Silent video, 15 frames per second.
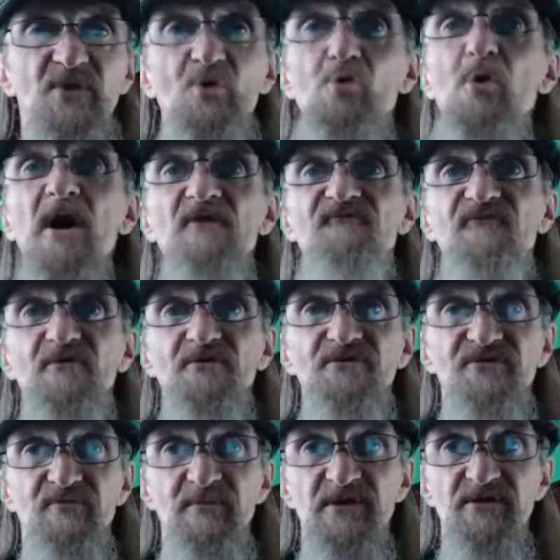who I feel
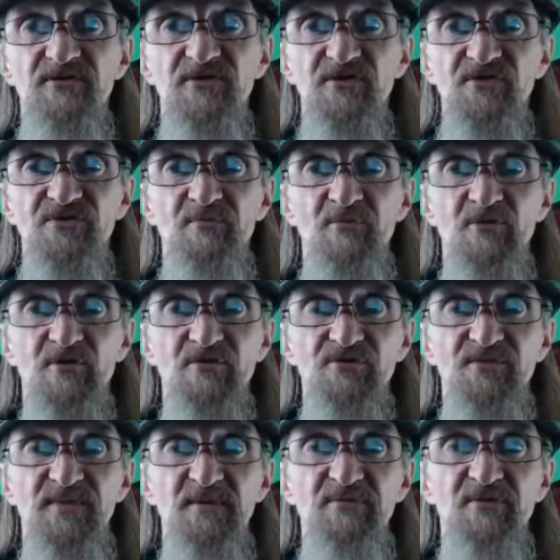has committed these
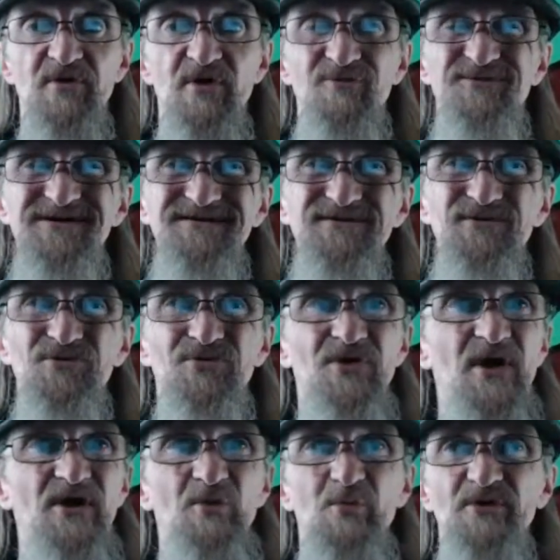murders, people go, well, he's
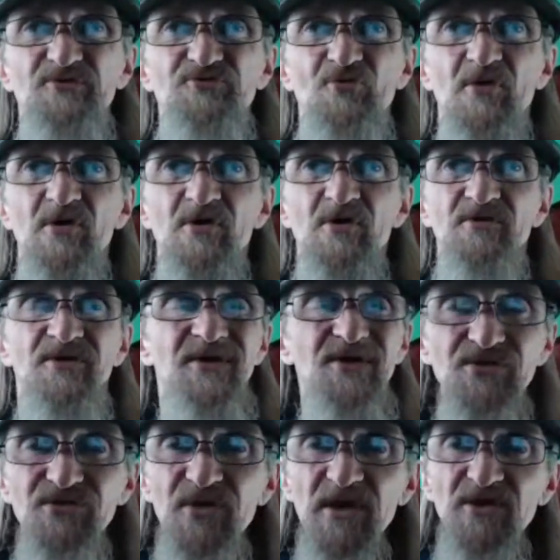kind of withdrawn,
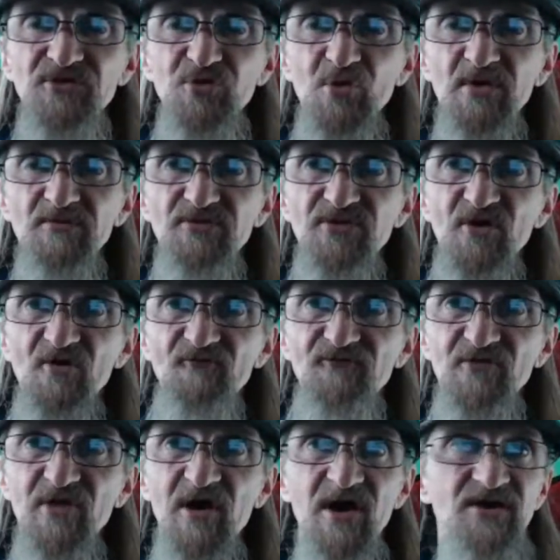stayed to
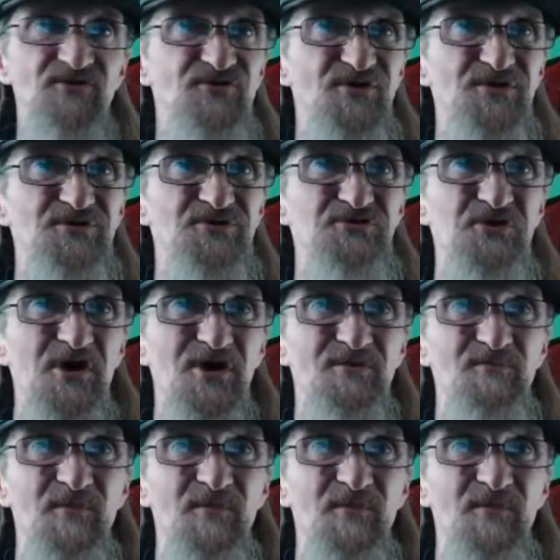himself a lot, didn't talk